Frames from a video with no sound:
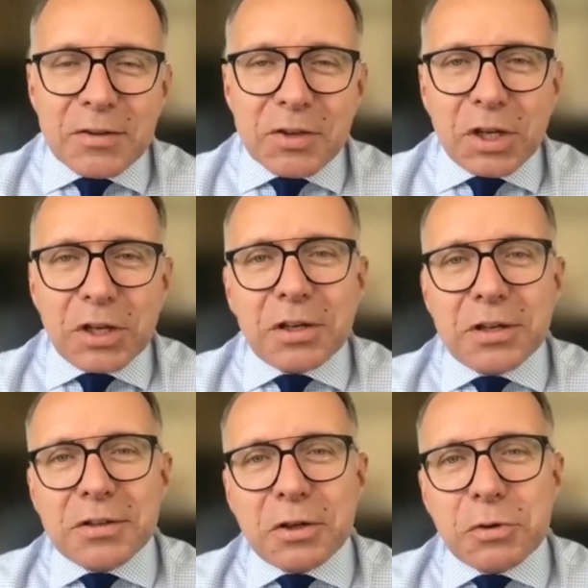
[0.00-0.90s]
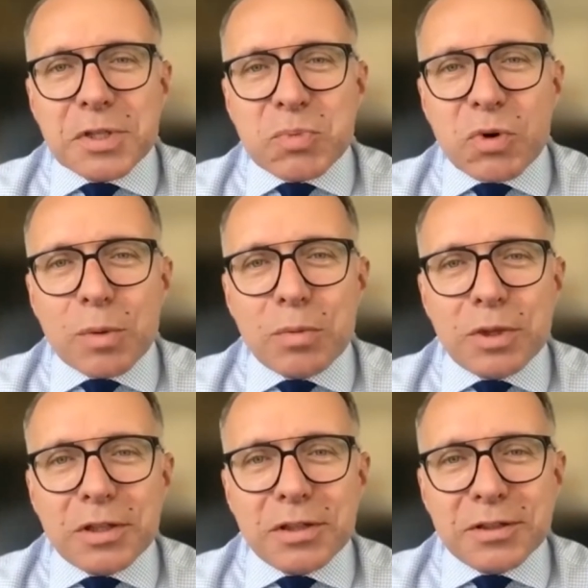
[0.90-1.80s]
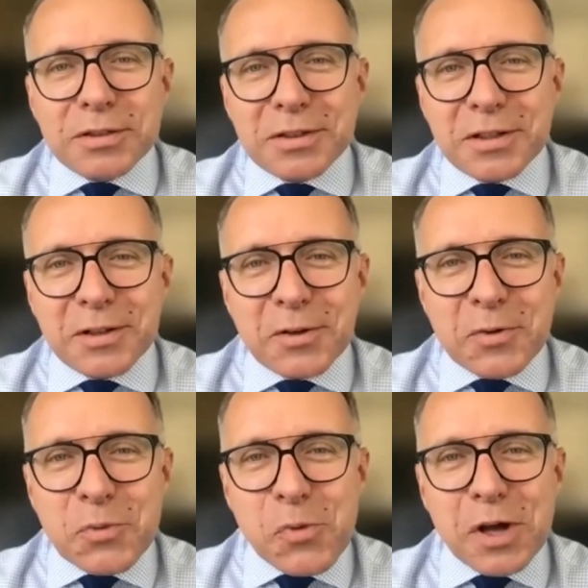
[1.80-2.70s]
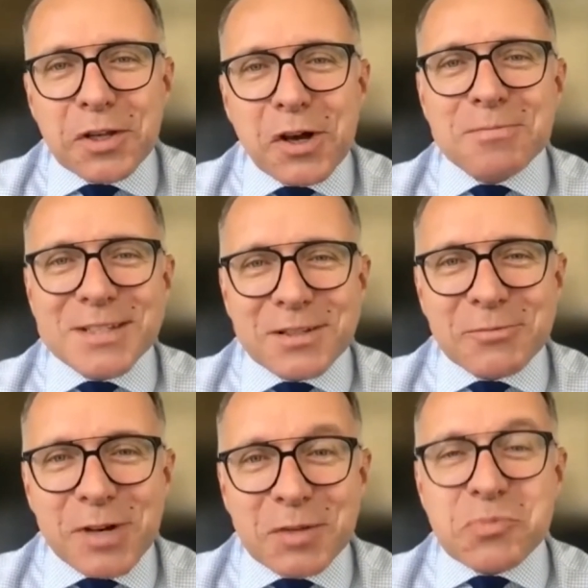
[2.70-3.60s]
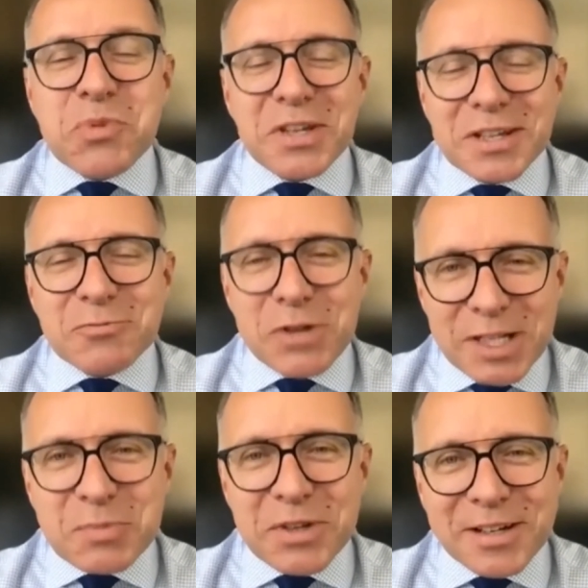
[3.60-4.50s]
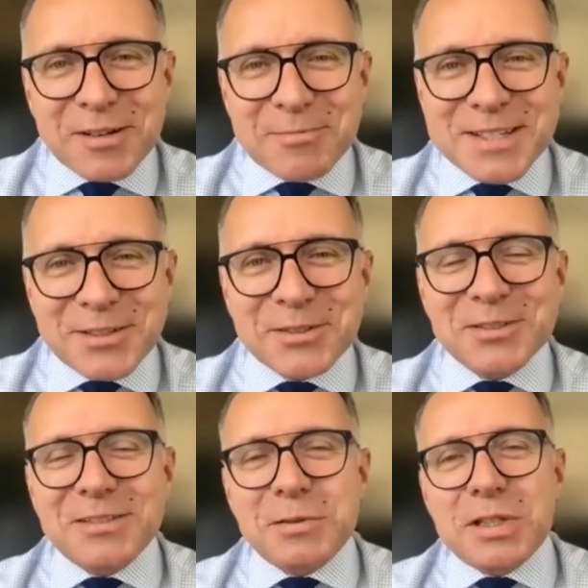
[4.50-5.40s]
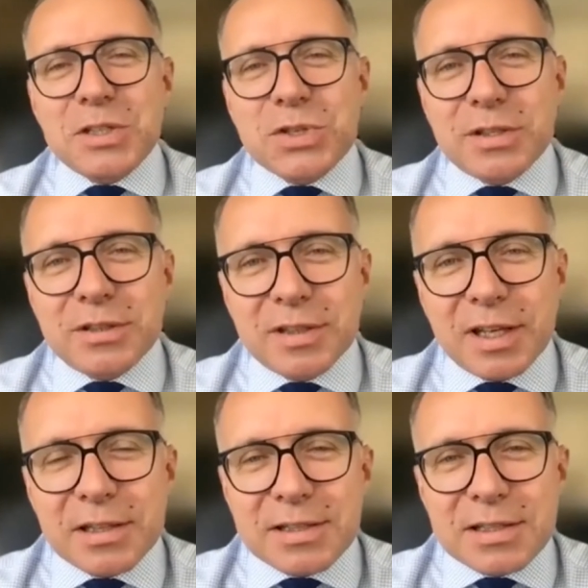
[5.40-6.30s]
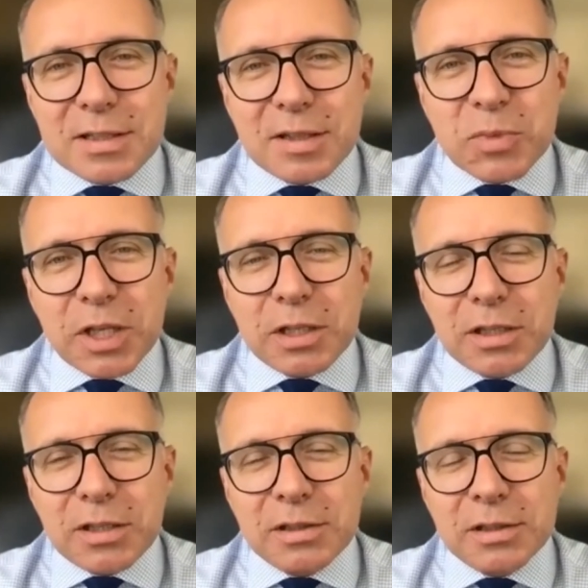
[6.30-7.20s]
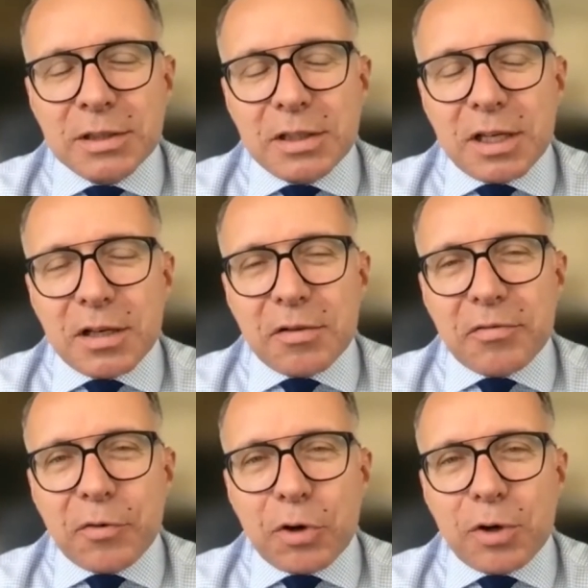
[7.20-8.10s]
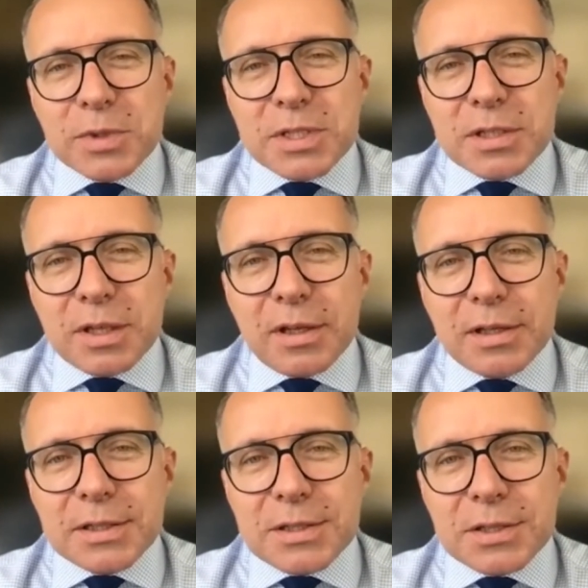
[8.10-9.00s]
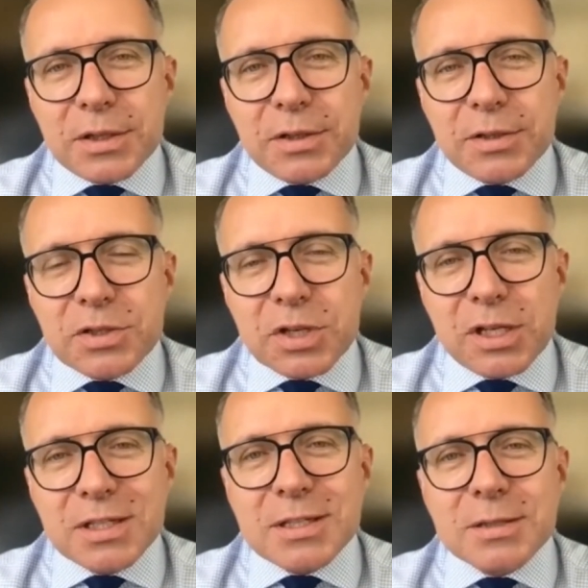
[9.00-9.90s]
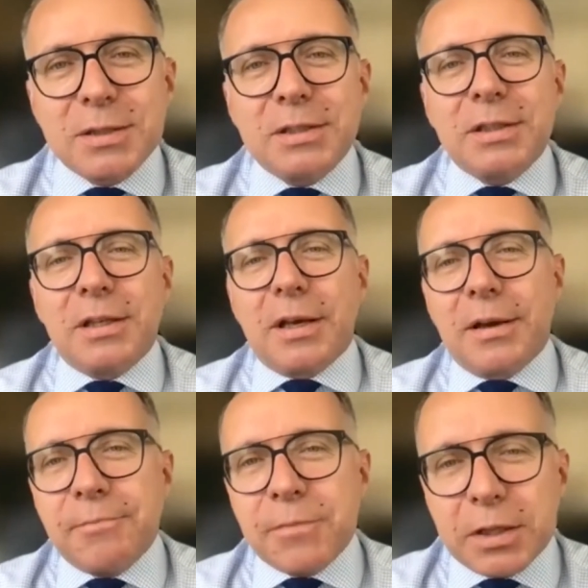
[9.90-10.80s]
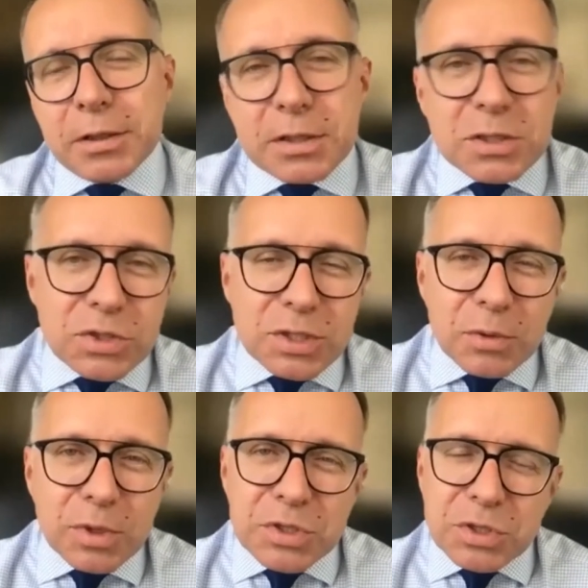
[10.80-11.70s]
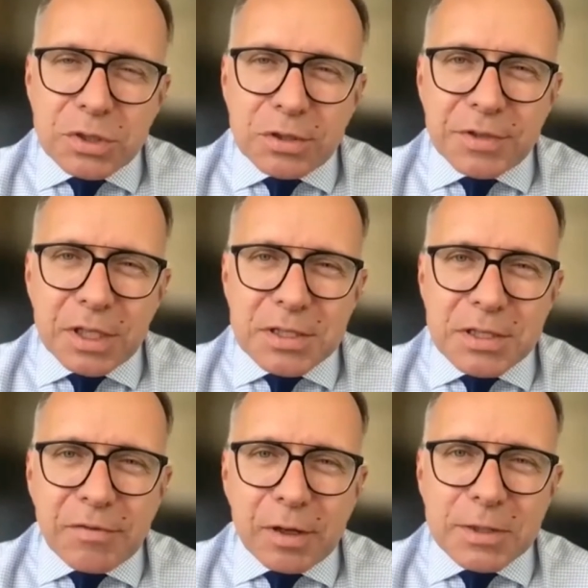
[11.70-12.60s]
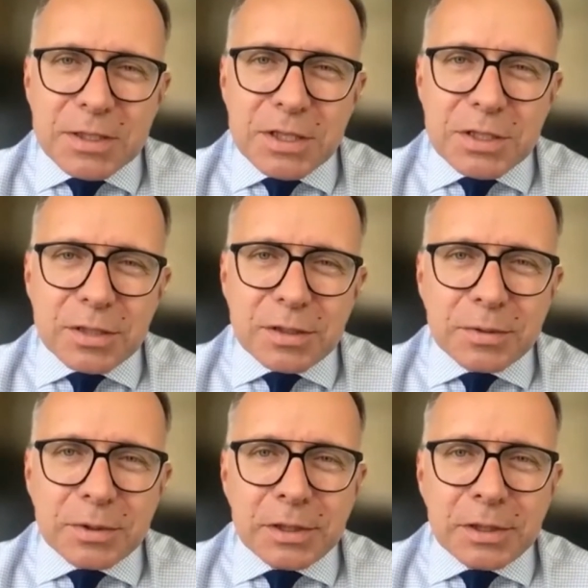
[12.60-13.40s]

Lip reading: I think there is probably one really big obstacle, which has many forms and shades. And this is the question of data fragmentation.